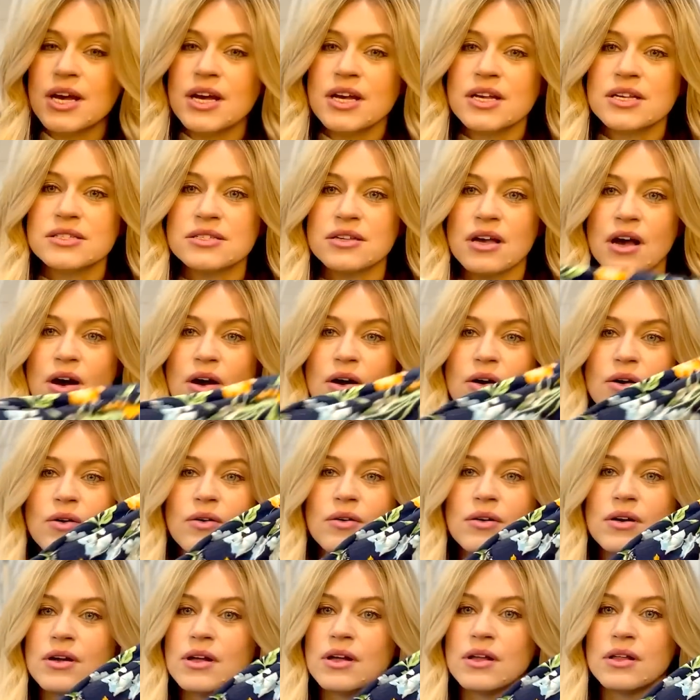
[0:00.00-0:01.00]
So
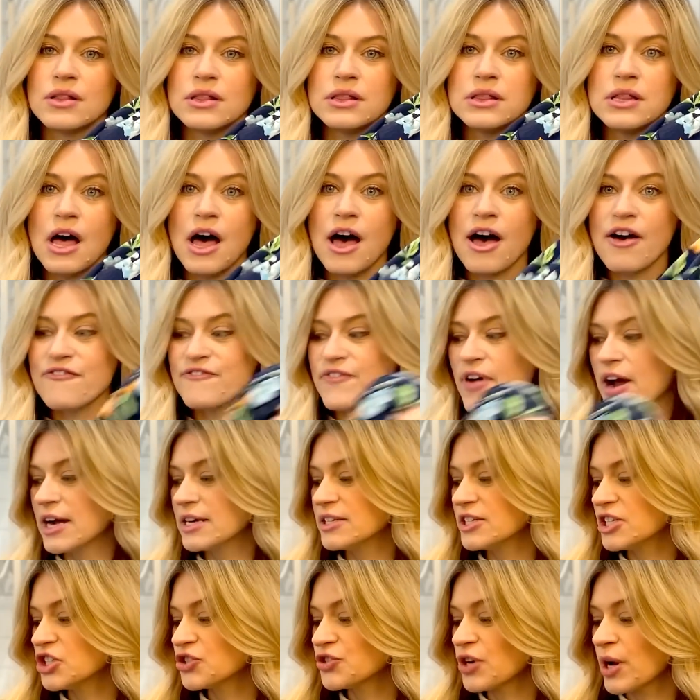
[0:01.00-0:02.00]
love
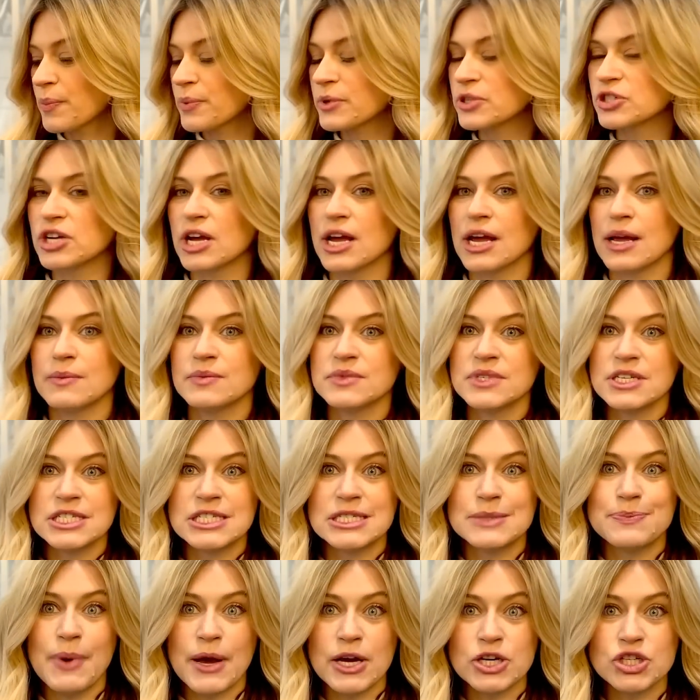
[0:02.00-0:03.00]
finding Draper James,
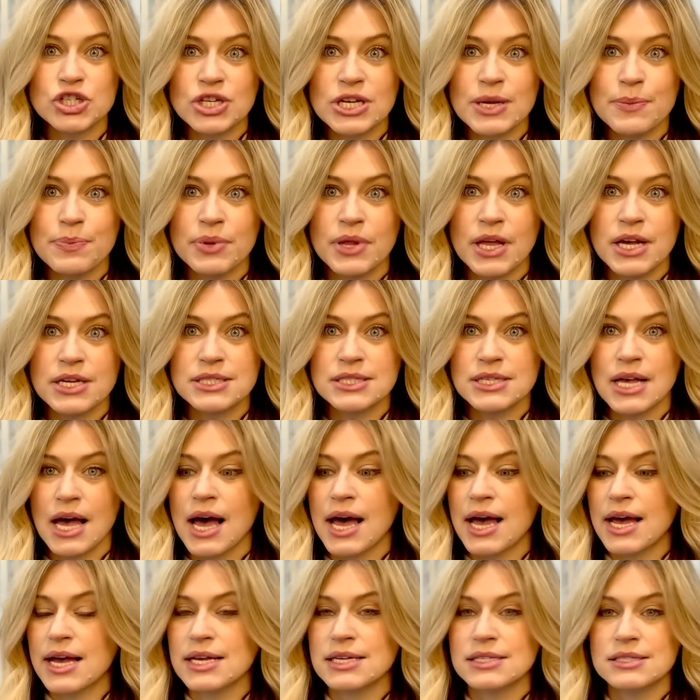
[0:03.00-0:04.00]
especially plus
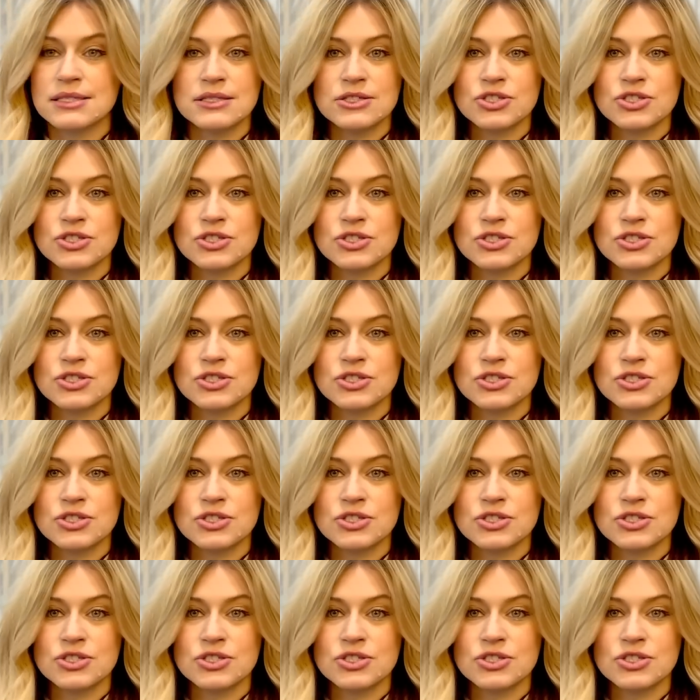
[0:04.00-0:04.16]
size.